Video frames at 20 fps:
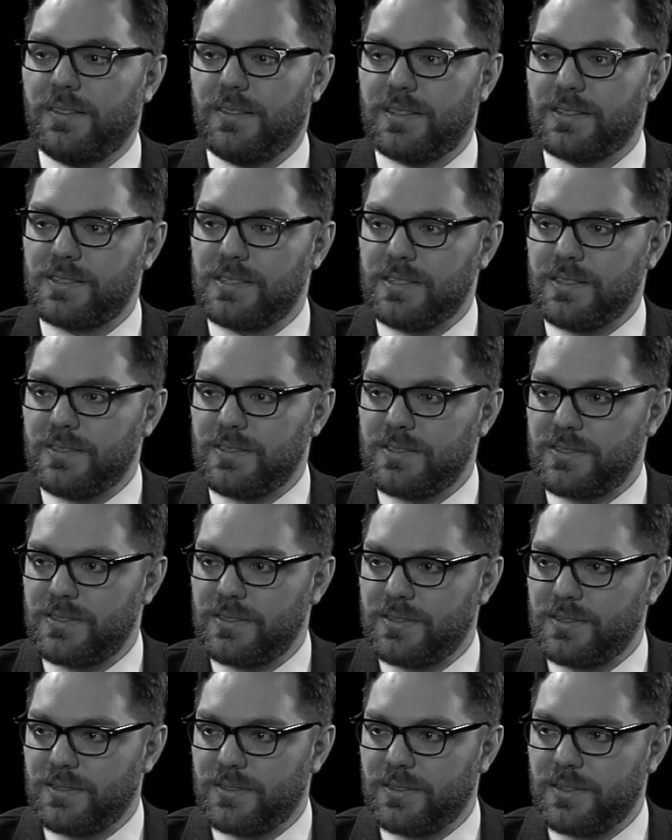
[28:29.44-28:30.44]
This
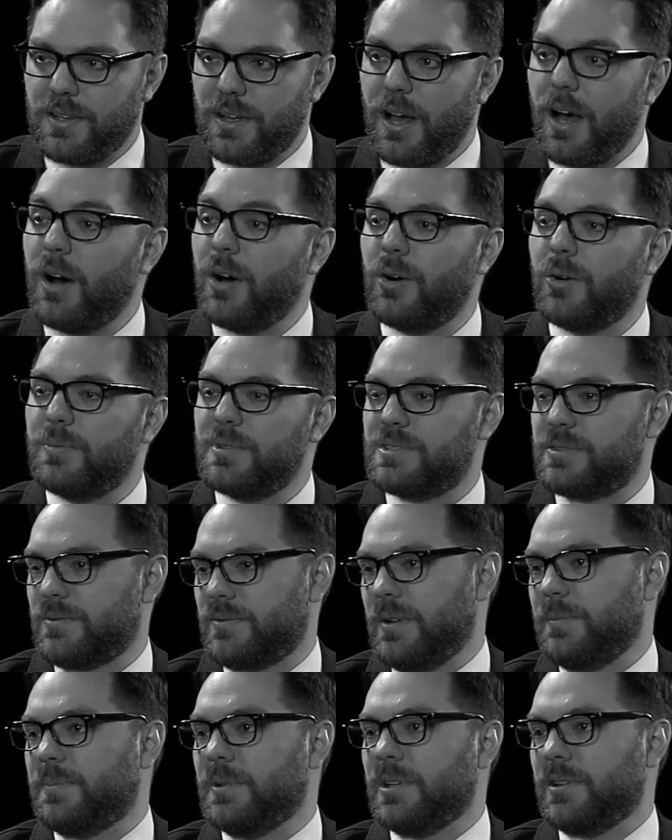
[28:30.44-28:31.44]
is, oh, Mr.
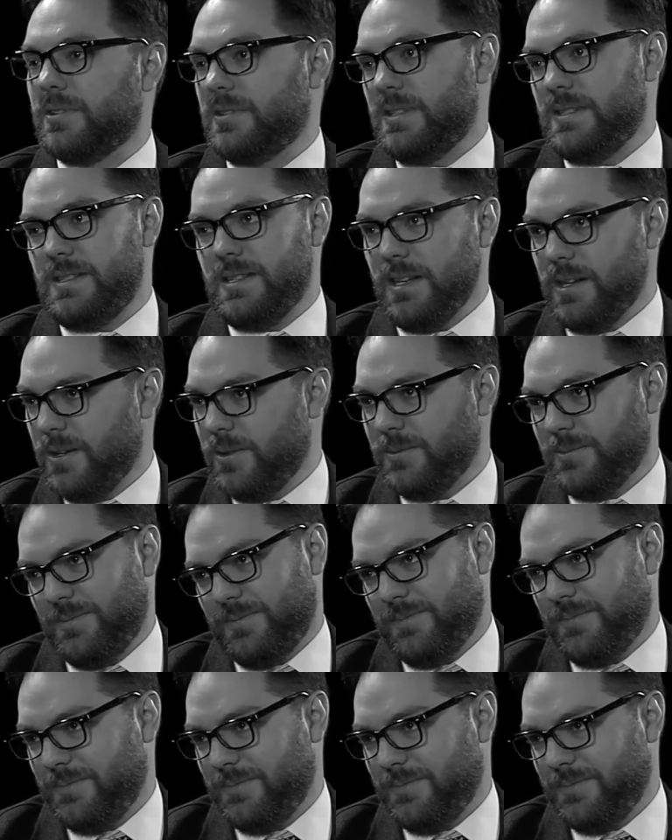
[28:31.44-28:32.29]
Ripley, good to see you.